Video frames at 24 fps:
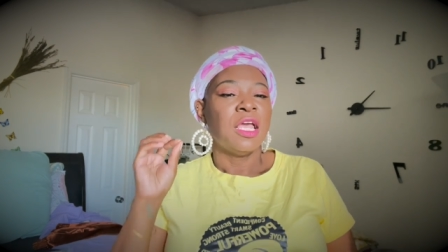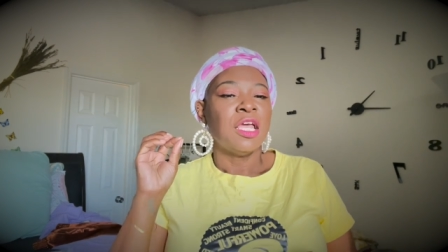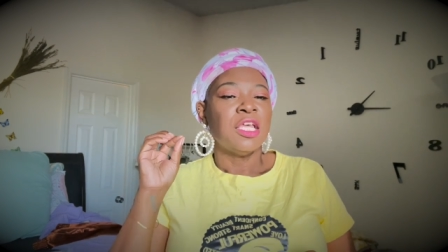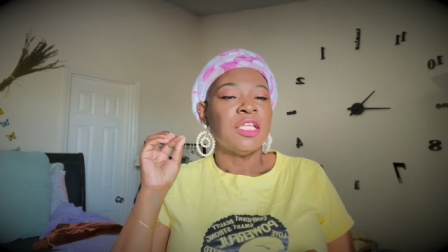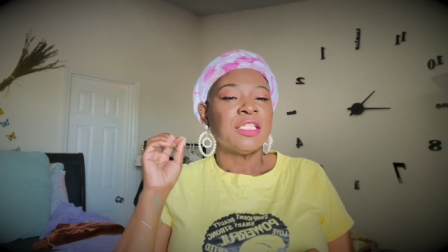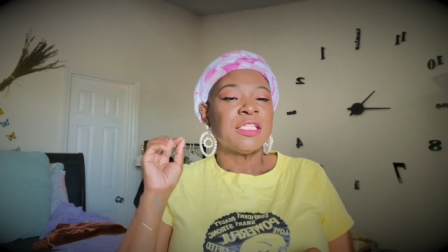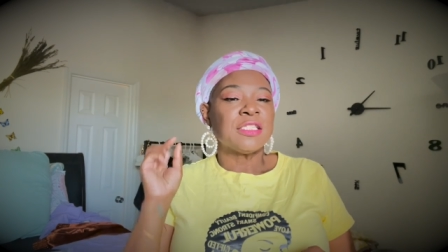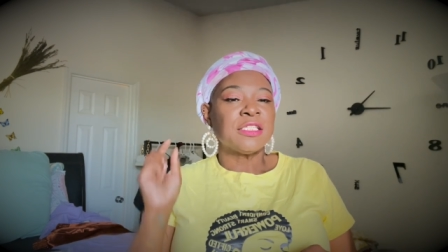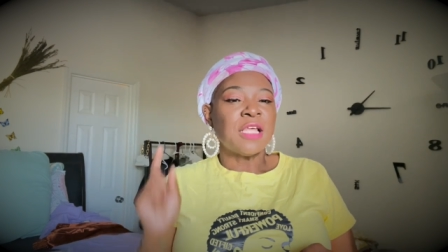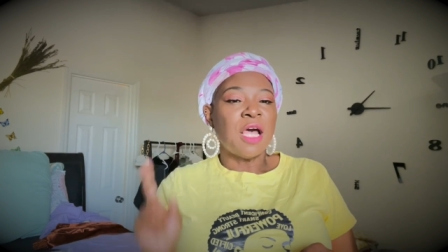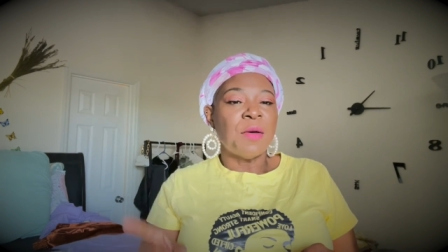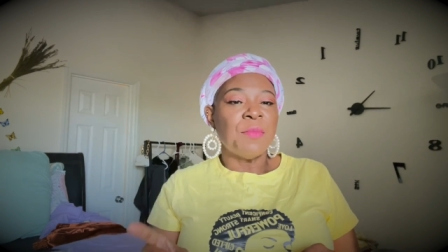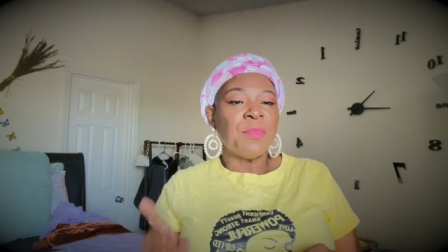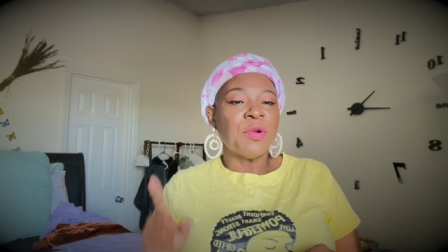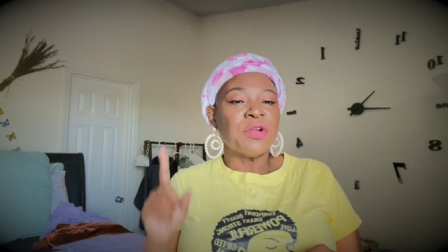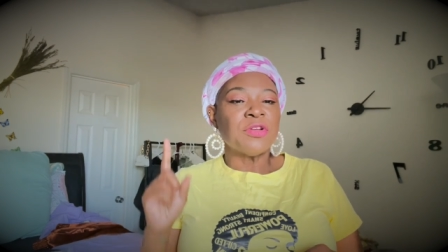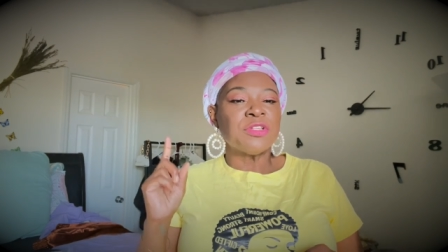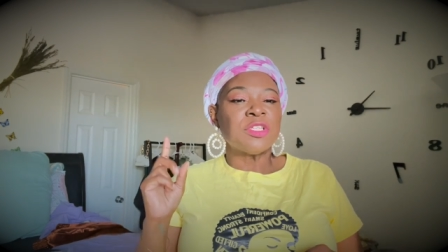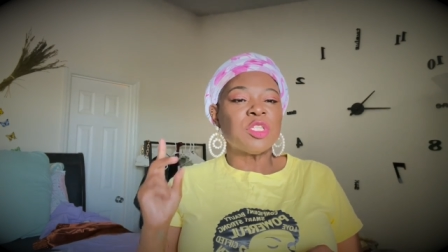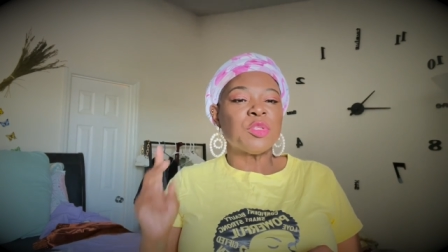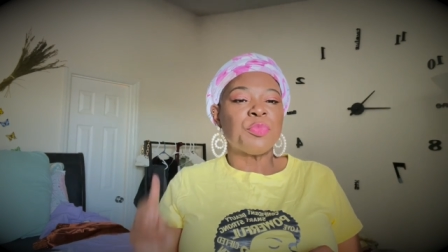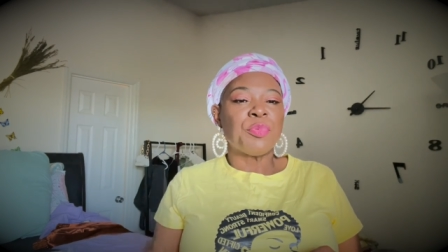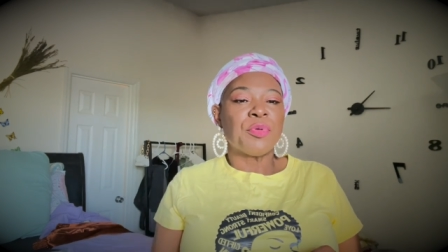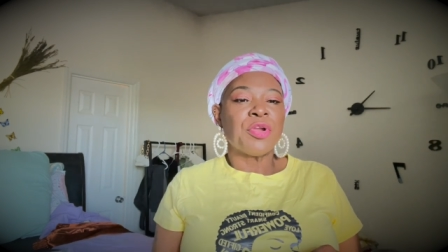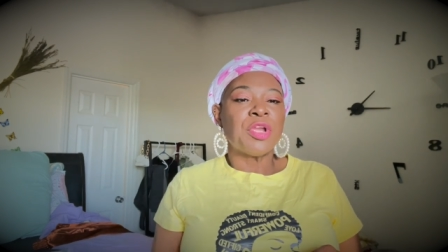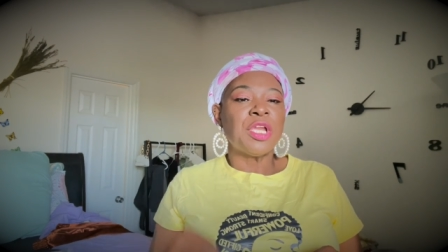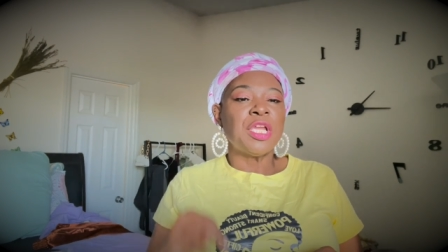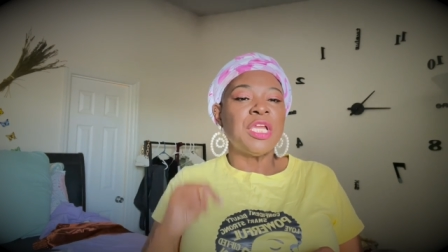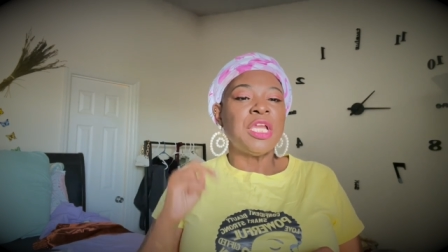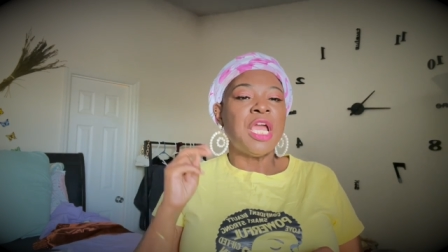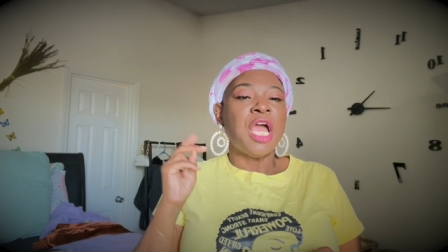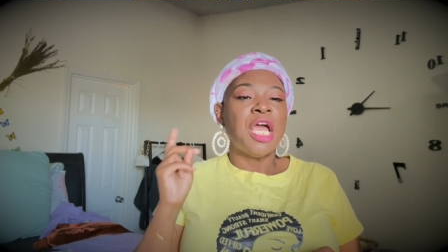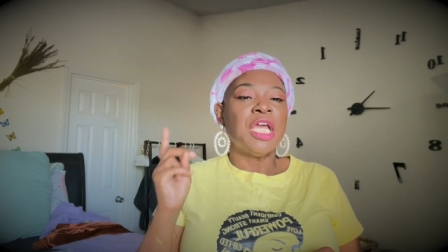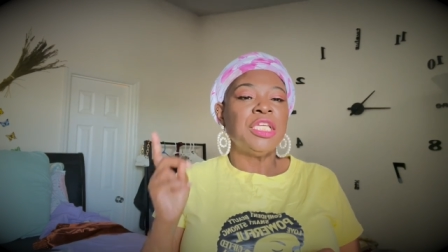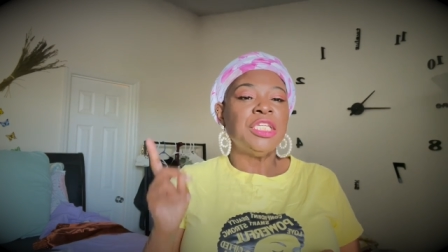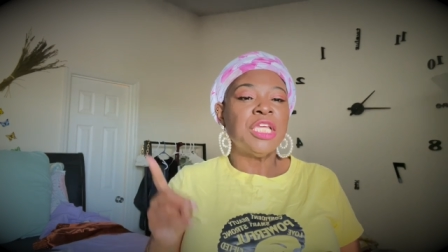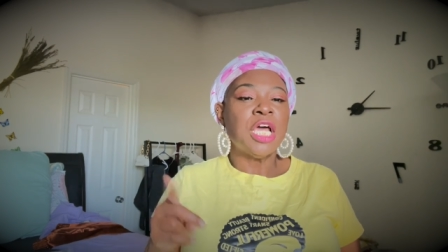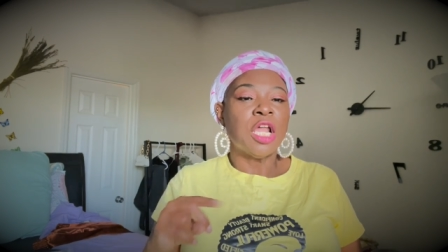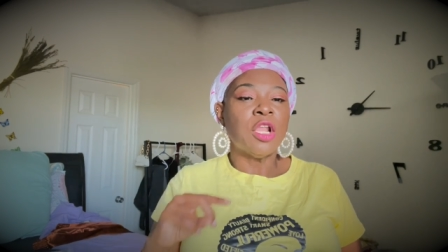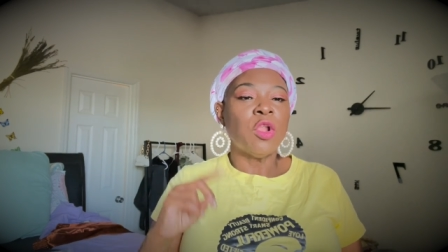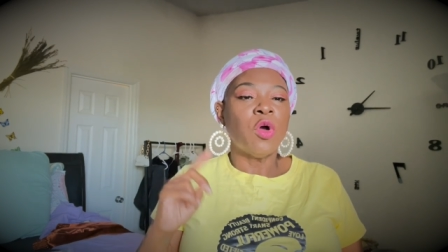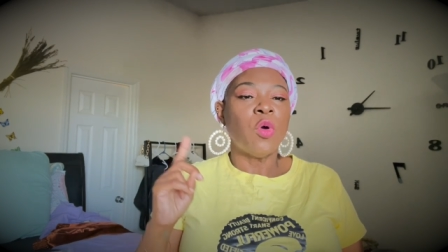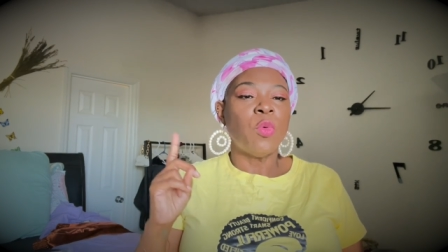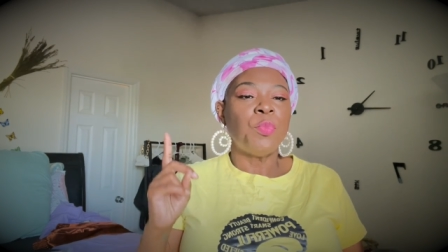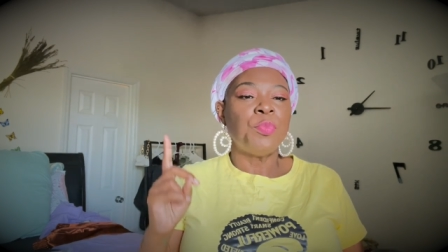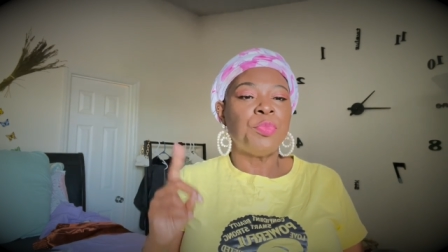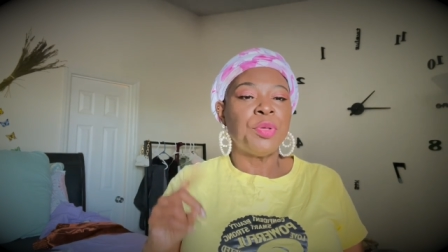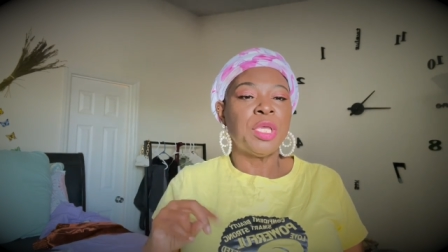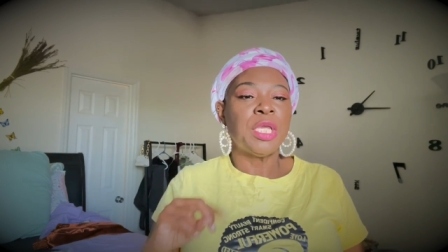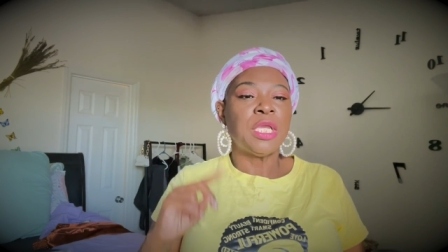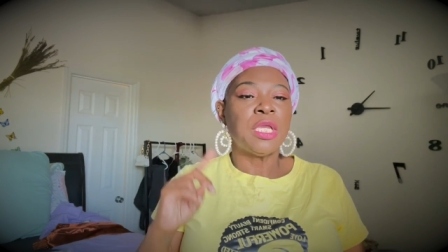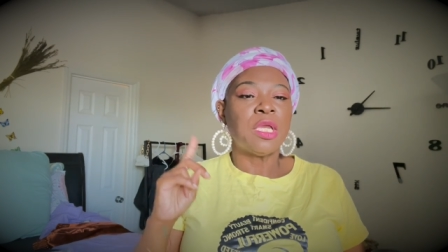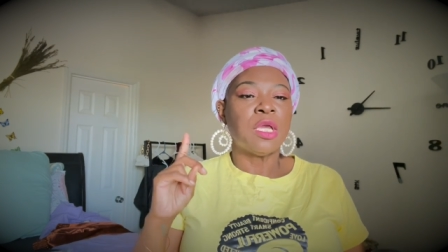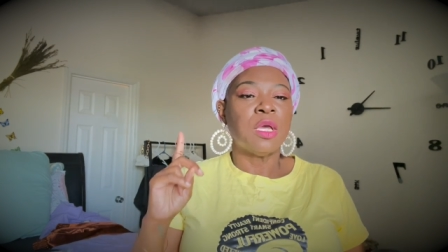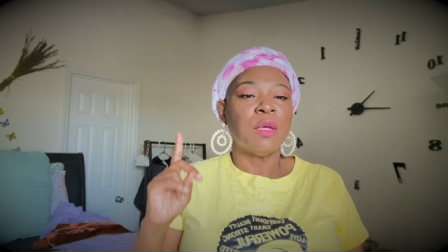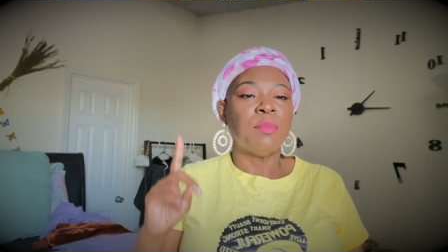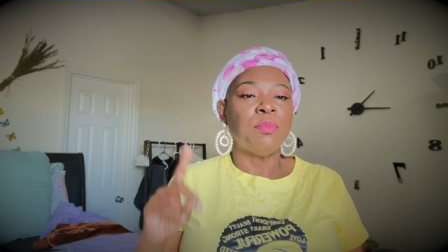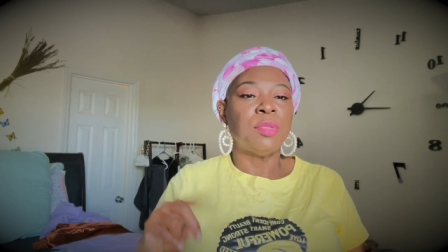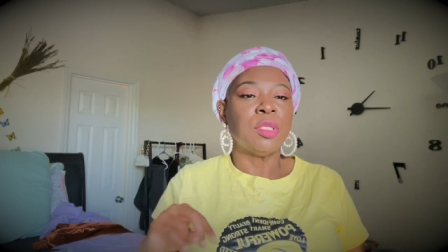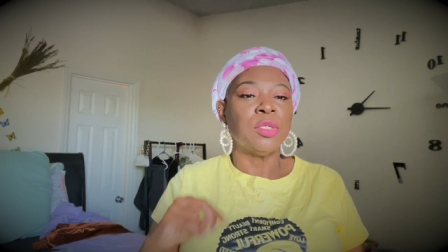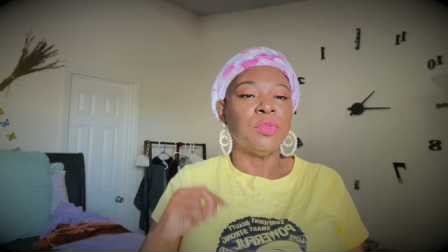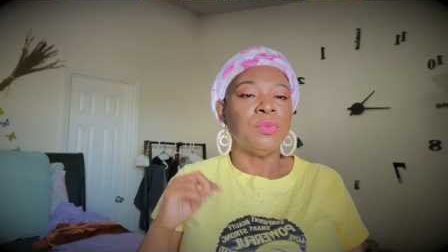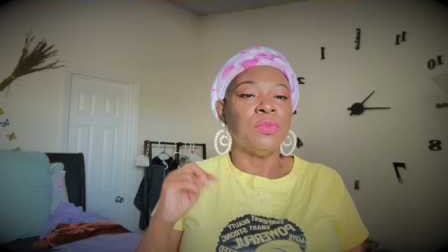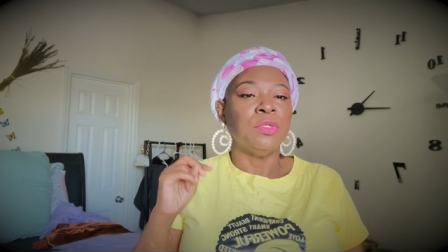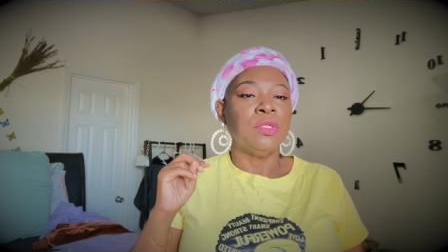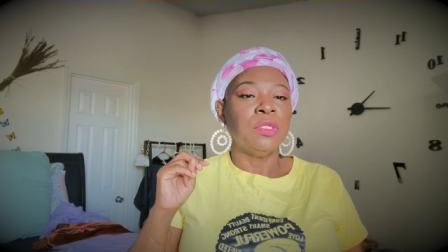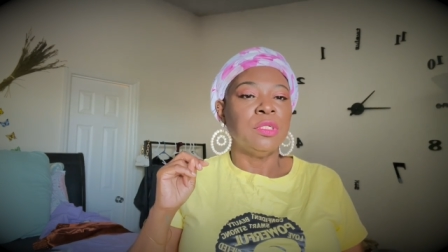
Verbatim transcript: summer, spring, yellow, pink, blue.